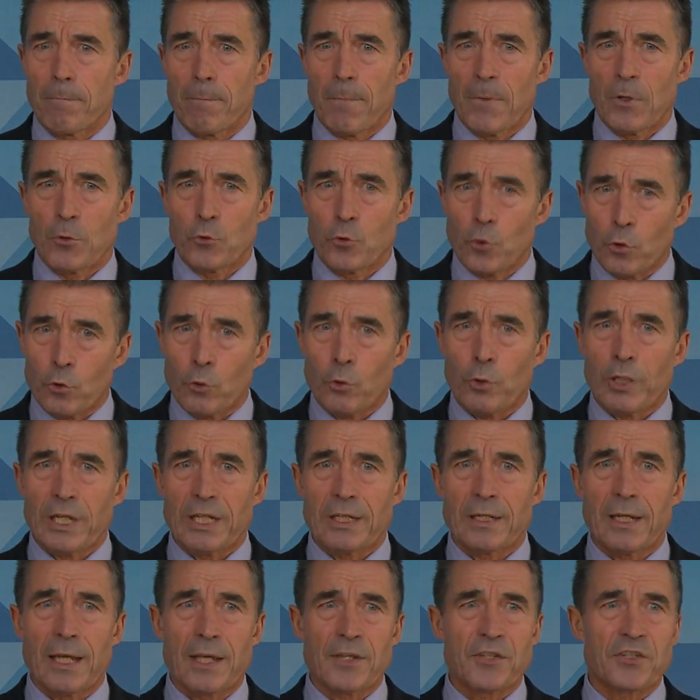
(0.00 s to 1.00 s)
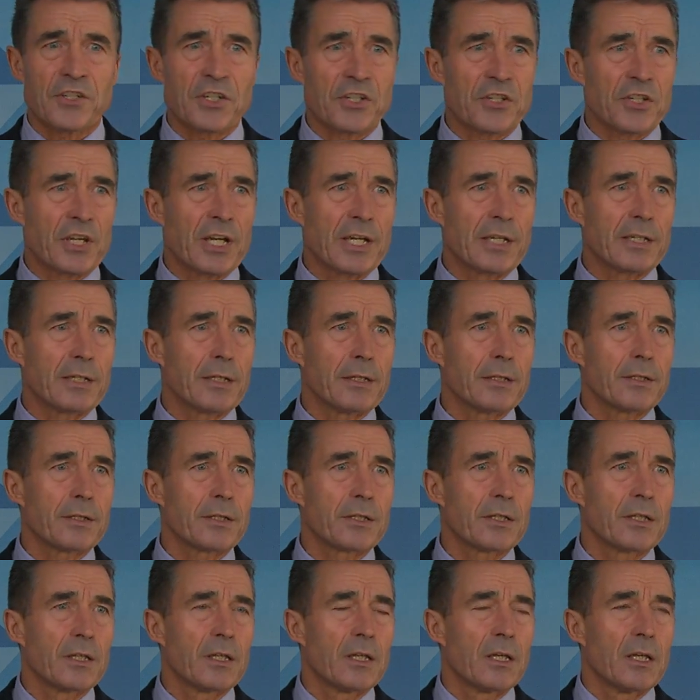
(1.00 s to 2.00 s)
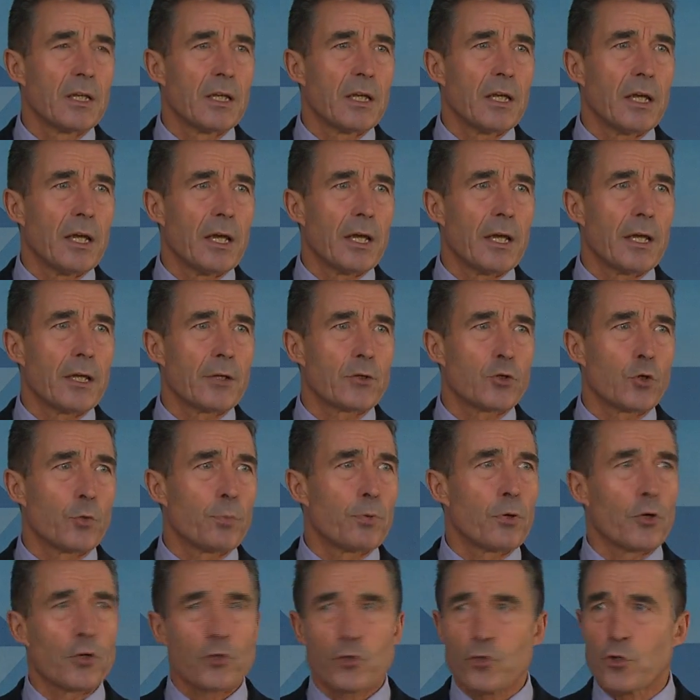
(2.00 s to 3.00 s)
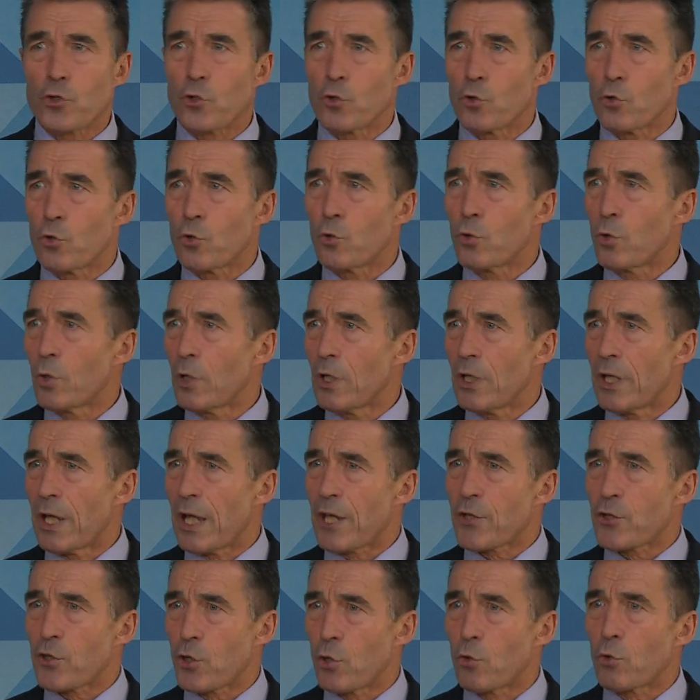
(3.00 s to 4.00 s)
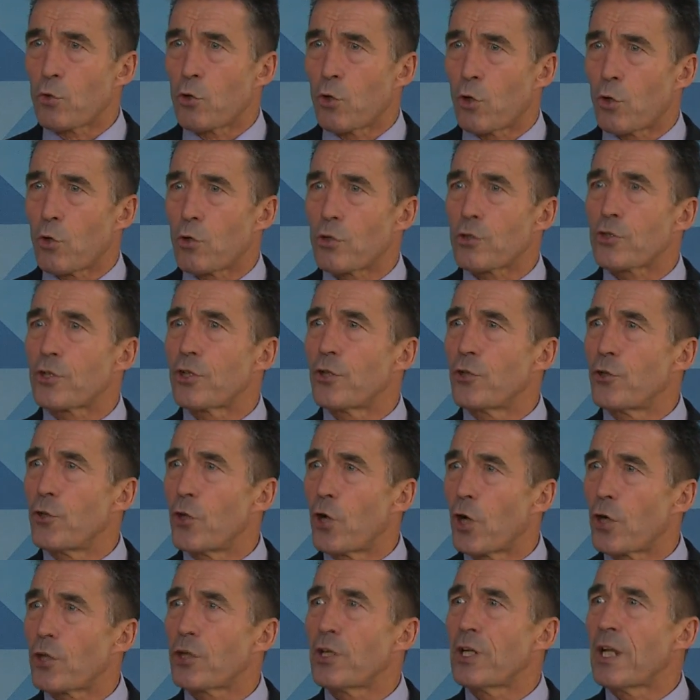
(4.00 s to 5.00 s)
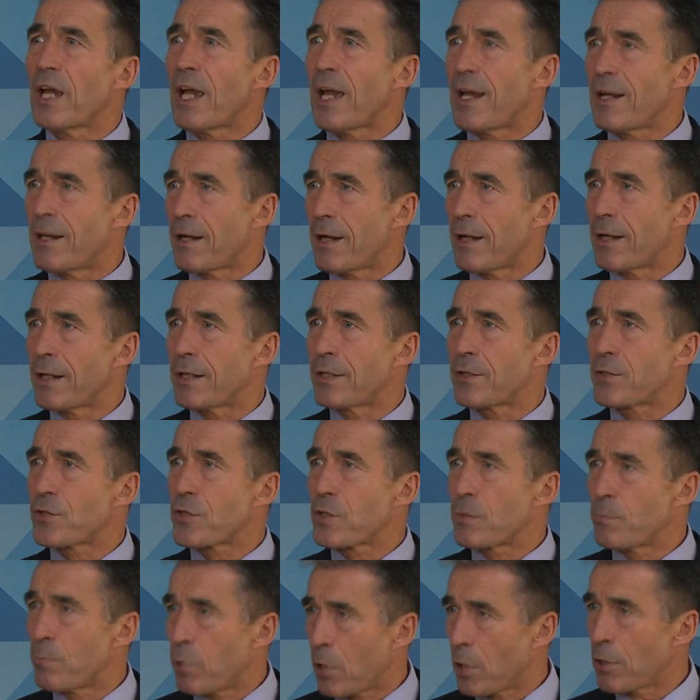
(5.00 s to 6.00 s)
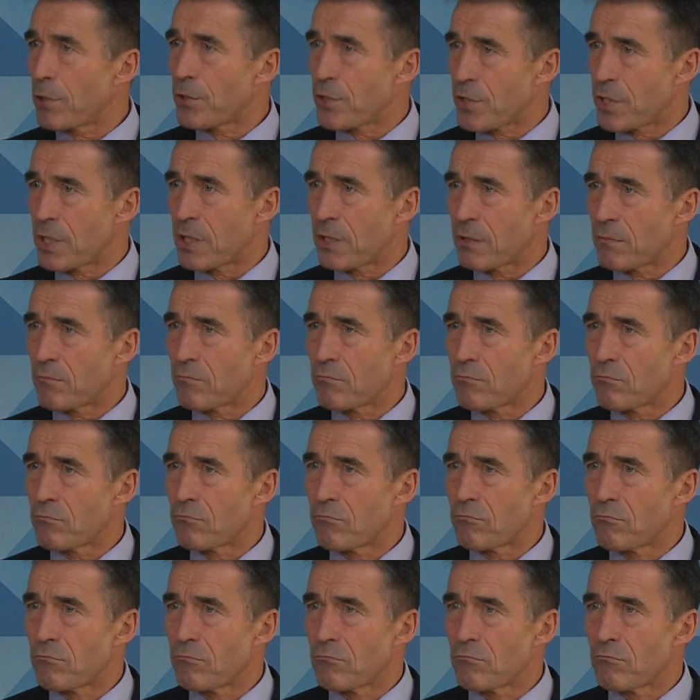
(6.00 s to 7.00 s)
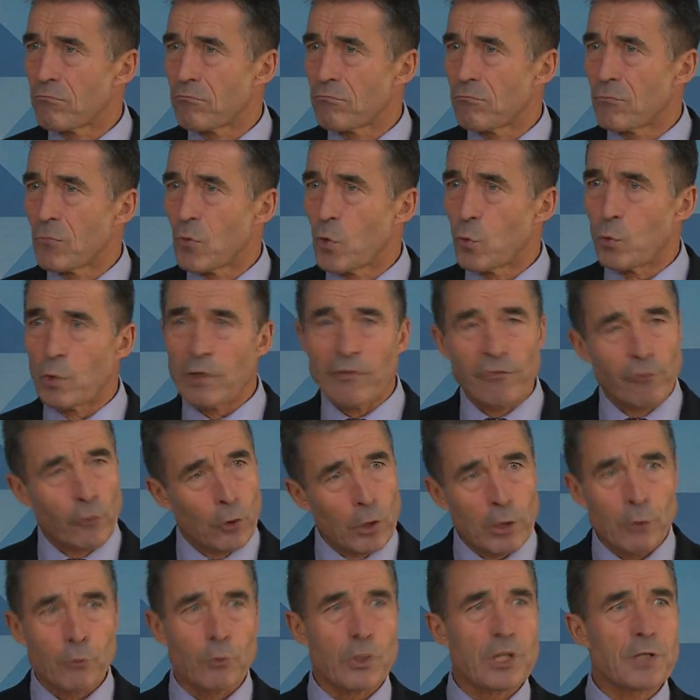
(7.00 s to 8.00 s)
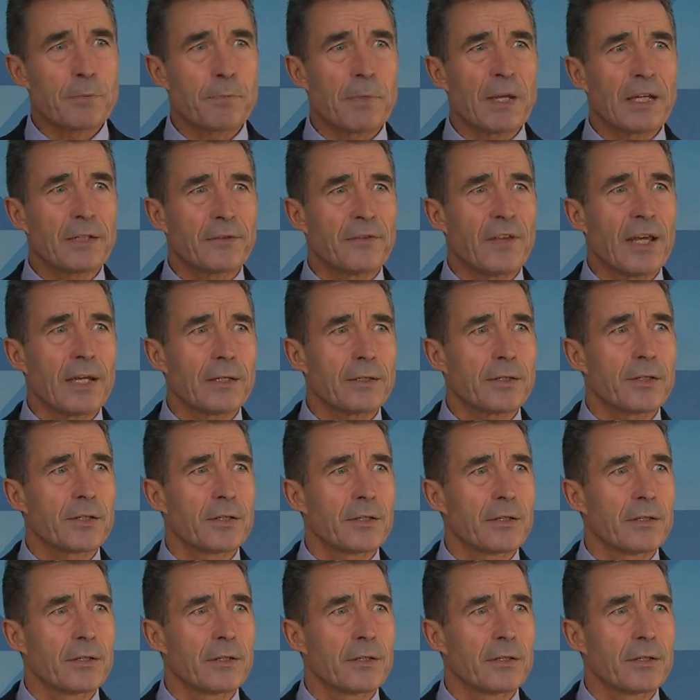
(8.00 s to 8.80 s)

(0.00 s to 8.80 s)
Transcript: Ukraine has decided to pursue a so-called non-alliance policy. We fully respect that.